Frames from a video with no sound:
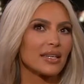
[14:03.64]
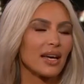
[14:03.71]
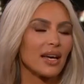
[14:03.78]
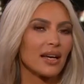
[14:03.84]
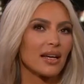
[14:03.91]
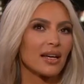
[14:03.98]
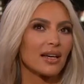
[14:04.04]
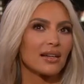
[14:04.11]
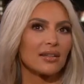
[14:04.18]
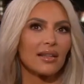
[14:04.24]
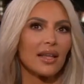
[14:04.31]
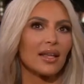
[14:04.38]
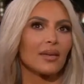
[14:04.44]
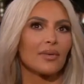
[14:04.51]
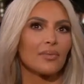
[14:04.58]

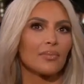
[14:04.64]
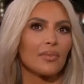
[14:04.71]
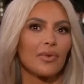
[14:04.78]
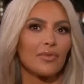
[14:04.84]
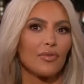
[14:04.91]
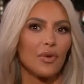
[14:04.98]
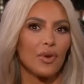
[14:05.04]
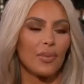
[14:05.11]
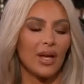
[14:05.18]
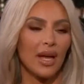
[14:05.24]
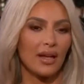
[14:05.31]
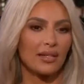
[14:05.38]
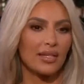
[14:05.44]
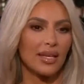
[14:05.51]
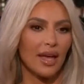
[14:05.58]
like, before we
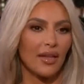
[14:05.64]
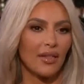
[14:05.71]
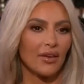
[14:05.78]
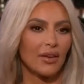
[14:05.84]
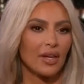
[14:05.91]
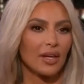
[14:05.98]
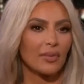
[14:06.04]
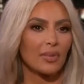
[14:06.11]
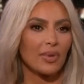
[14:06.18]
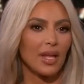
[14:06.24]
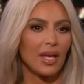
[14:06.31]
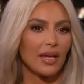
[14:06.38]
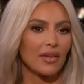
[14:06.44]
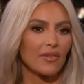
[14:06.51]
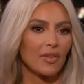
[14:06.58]
got together, he had
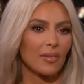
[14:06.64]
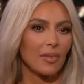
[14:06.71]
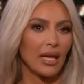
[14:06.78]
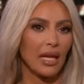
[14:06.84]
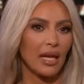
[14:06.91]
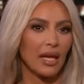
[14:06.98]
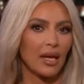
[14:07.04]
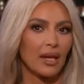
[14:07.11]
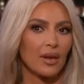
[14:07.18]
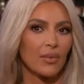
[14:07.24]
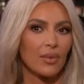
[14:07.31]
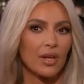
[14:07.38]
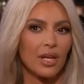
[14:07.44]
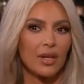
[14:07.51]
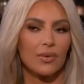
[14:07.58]
played it for me
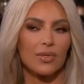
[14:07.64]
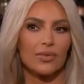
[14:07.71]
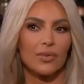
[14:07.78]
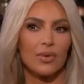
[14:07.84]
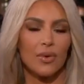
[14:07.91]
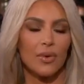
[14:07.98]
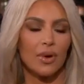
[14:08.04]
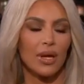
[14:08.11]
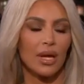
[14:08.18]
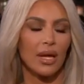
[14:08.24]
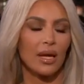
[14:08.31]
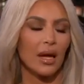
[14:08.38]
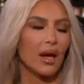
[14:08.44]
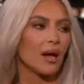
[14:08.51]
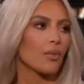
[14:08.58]
when he was
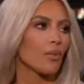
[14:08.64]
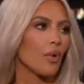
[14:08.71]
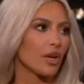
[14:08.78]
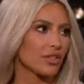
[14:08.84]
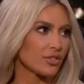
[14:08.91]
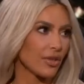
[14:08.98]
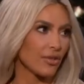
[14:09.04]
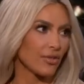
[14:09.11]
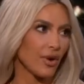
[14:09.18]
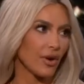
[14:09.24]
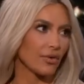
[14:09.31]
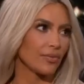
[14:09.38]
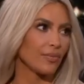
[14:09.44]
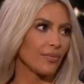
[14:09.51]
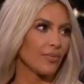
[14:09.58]
recording Watch the
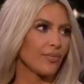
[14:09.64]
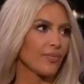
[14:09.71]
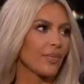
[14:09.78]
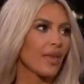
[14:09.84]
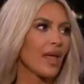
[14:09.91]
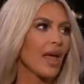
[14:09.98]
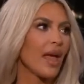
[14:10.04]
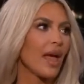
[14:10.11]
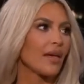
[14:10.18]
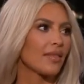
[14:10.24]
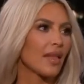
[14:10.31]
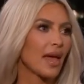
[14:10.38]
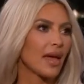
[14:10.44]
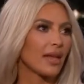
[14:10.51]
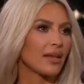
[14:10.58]
Throne.
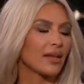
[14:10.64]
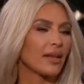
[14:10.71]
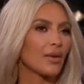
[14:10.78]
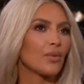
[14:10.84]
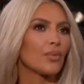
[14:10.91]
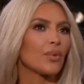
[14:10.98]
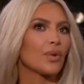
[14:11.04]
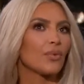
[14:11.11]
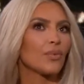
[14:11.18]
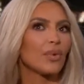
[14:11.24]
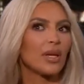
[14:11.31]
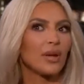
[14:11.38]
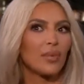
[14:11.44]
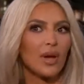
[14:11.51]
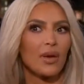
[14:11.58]
And then when
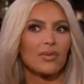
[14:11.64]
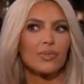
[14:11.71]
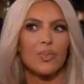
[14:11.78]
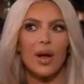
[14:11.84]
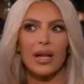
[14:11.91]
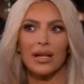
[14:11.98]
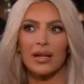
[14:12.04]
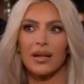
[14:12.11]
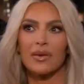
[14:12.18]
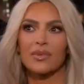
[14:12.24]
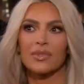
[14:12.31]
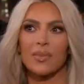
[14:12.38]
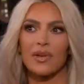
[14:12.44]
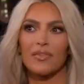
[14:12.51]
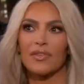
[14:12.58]
I was pregnant and it
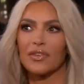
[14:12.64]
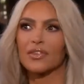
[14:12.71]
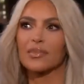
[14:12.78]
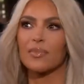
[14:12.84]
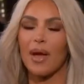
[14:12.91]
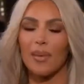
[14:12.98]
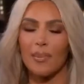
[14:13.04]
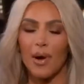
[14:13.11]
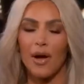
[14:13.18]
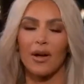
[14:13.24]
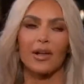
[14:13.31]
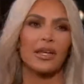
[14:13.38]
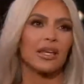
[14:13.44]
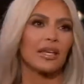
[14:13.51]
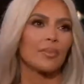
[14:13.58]
was my first Met
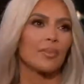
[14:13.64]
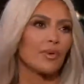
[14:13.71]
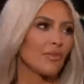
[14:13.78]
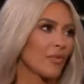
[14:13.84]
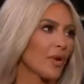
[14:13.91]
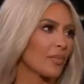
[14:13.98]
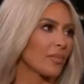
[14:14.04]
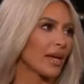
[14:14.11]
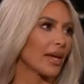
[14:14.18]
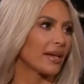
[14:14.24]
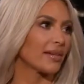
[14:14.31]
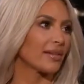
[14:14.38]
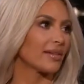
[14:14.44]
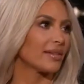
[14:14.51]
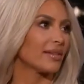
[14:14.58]
ball, he performed
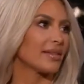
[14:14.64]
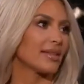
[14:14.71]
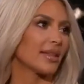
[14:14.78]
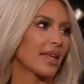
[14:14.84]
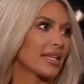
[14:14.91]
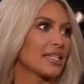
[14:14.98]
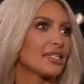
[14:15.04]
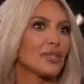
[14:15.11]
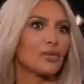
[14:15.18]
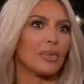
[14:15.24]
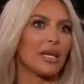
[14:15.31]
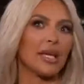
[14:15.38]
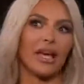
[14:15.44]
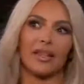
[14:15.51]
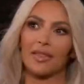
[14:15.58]
it, like, to
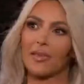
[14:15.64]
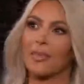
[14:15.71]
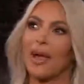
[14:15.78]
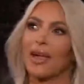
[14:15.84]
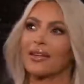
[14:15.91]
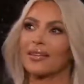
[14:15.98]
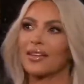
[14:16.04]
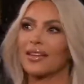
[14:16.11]
me at the Met.